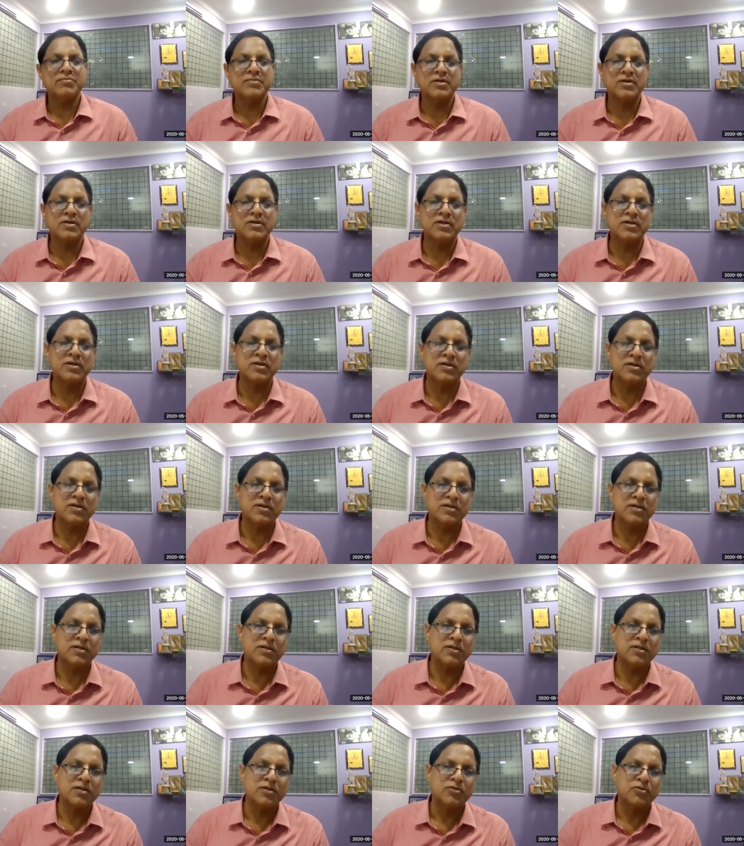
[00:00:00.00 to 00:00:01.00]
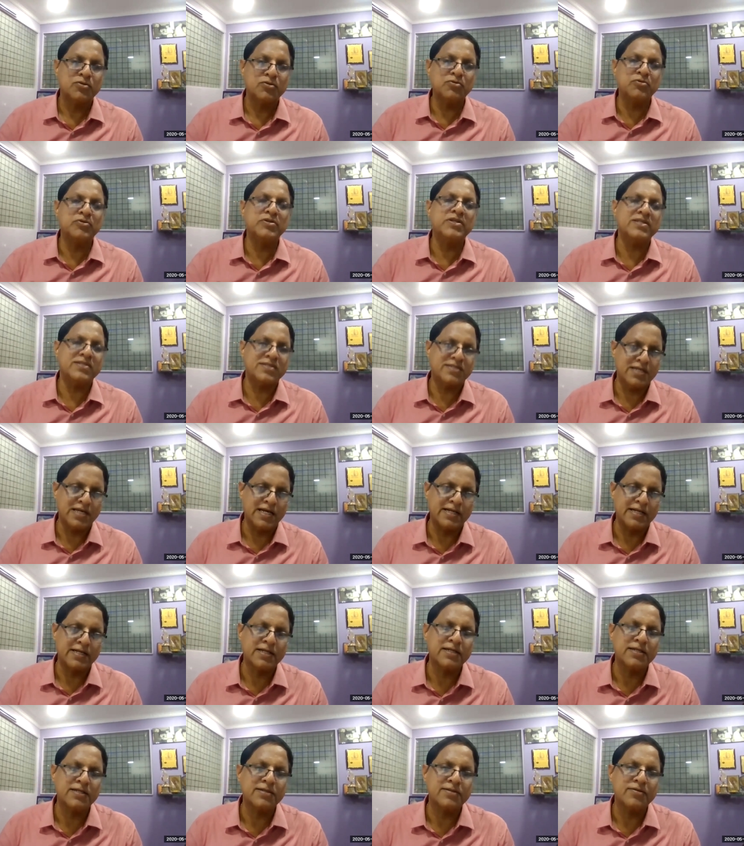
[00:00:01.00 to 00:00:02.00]
uh, through this
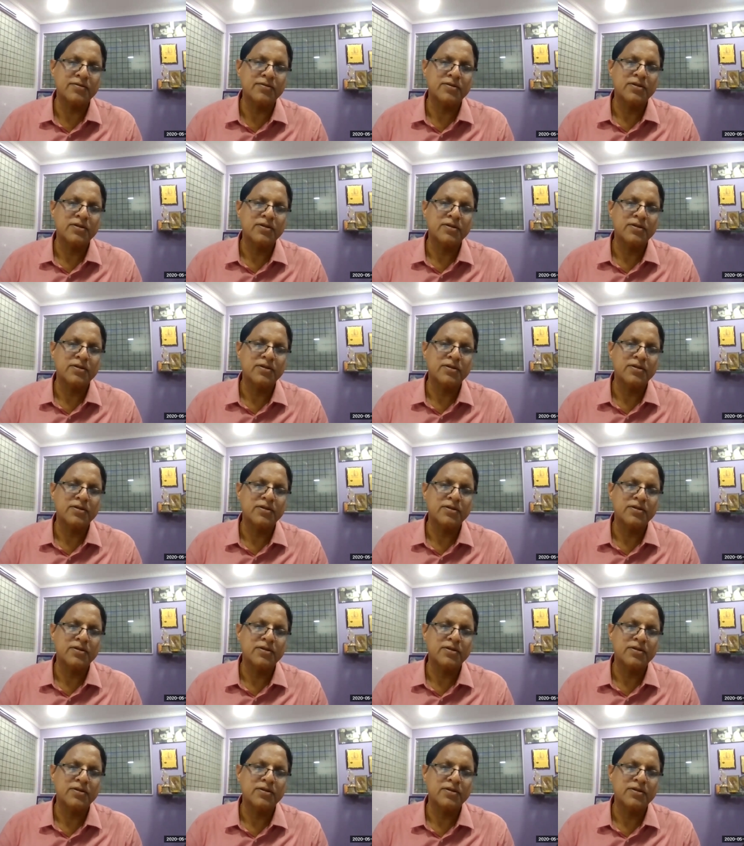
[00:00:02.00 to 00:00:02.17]
channel,